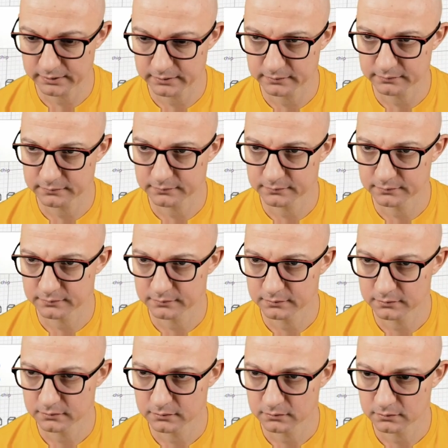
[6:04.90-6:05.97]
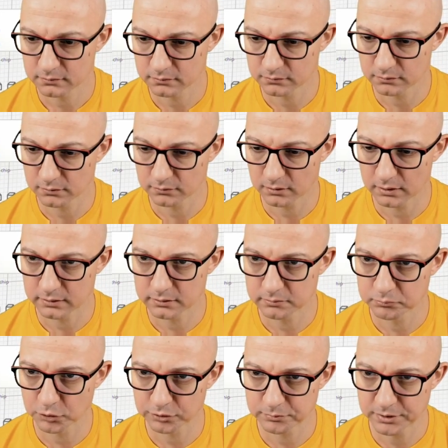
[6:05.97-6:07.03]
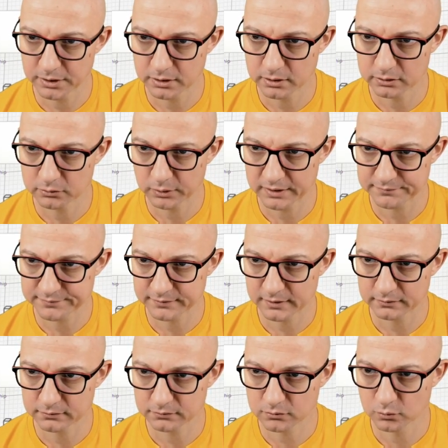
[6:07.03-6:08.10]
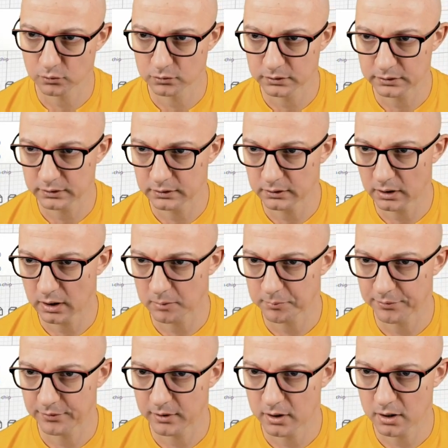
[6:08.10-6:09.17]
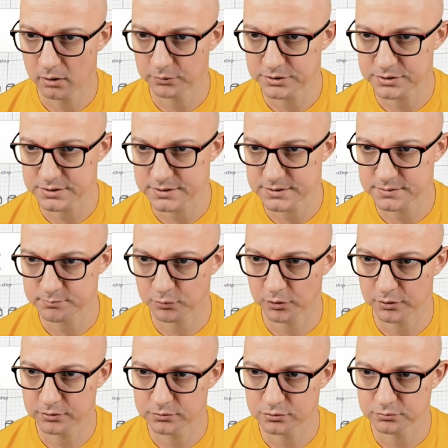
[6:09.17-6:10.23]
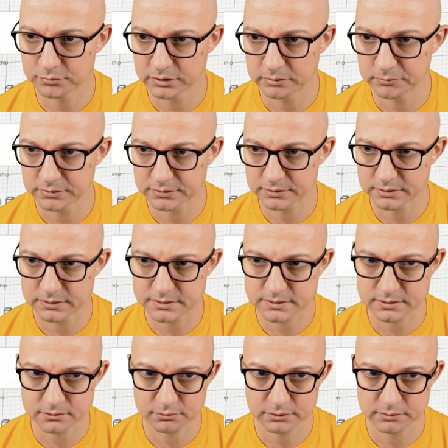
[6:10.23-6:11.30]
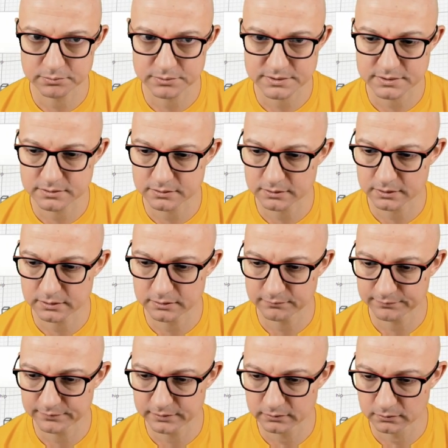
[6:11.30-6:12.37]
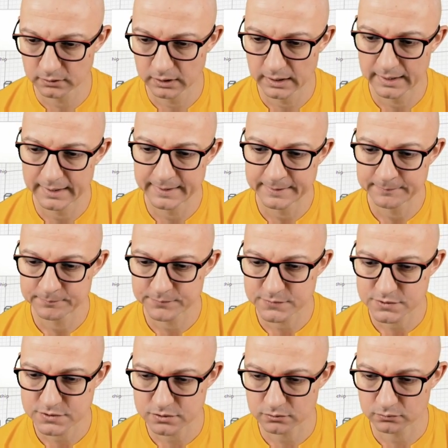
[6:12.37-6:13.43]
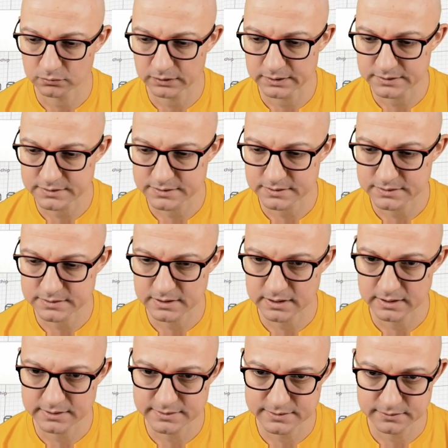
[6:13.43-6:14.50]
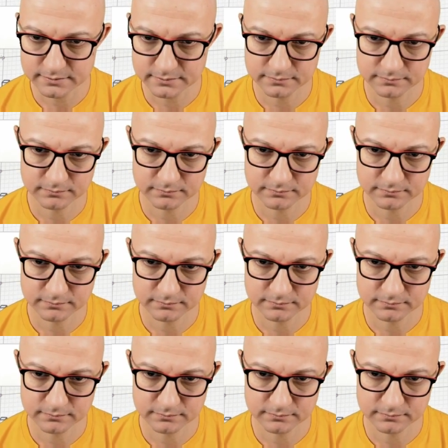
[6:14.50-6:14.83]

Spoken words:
hand at the bottom here, and we have standard quality up there, which is 0.2 millimeters and 20% infill. So let's slice it.